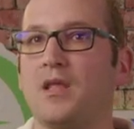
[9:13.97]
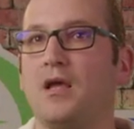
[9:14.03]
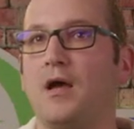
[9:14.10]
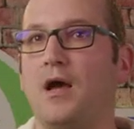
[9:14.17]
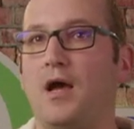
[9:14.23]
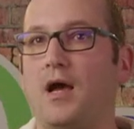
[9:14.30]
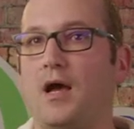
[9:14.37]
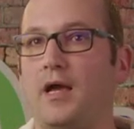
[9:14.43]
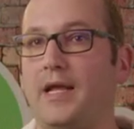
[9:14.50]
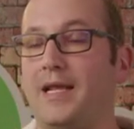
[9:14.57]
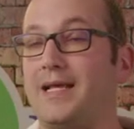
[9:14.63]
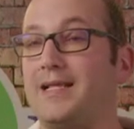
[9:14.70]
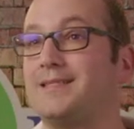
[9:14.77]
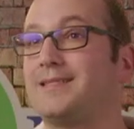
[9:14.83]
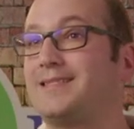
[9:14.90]
Uh, an
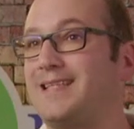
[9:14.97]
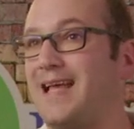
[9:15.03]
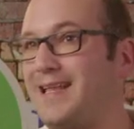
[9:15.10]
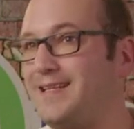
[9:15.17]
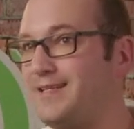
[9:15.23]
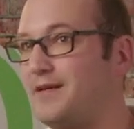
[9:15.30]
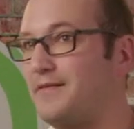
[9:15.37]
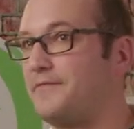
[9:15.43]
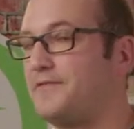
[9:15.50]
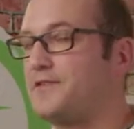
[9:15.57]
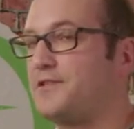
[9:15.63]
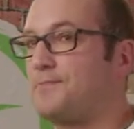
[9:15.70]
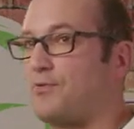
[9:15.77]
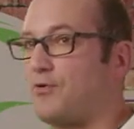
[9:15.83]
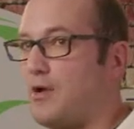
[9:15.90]
incentive
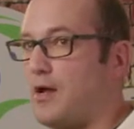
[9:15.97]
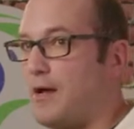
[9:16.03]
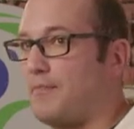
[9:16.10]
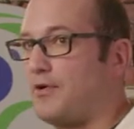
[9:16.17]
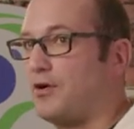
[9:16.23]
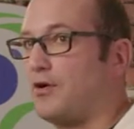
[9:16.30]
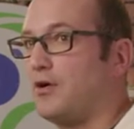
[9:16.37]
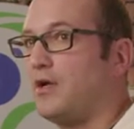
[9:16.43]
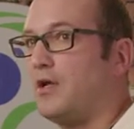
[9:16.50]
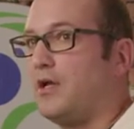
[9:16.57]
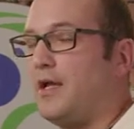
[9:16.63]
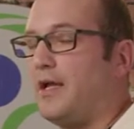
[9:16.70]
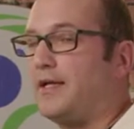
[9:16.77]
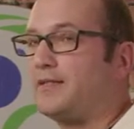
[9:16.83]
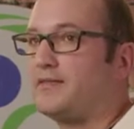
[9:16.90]
spirometer
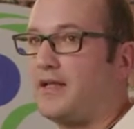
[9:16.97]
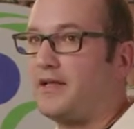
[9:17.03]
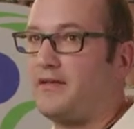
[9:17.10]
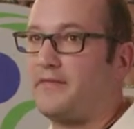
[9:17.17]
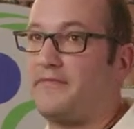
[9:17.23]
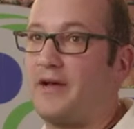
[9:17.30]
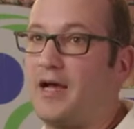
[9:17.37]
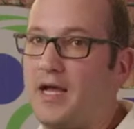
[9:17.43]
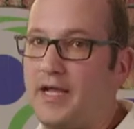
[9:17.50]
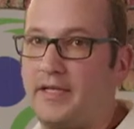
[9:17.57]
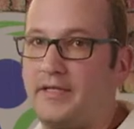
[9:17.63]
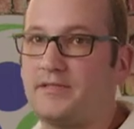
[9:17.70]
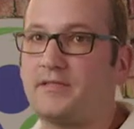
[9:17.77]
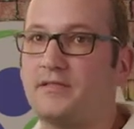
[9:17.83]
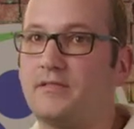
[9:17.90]
is a
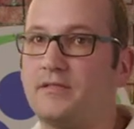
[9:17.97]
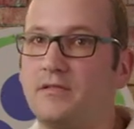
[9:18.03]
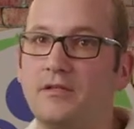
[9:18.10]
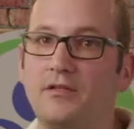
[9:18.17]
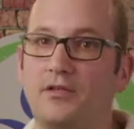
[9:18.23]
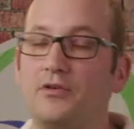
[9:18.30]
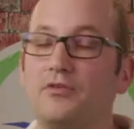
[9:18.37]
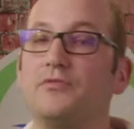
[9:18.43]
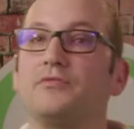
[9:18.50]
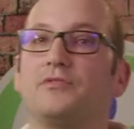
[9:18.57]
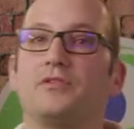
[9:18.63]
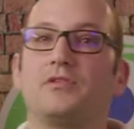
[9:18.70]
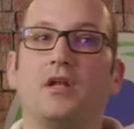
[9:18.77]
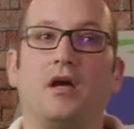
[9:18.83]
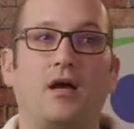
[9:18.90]
device
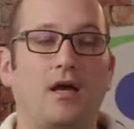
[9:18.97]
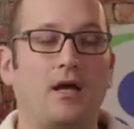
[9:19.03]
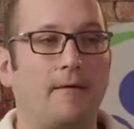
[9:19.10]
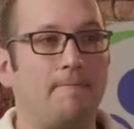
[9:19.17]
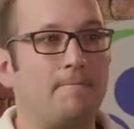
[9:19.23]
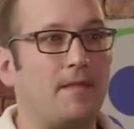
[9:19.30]
used, uh,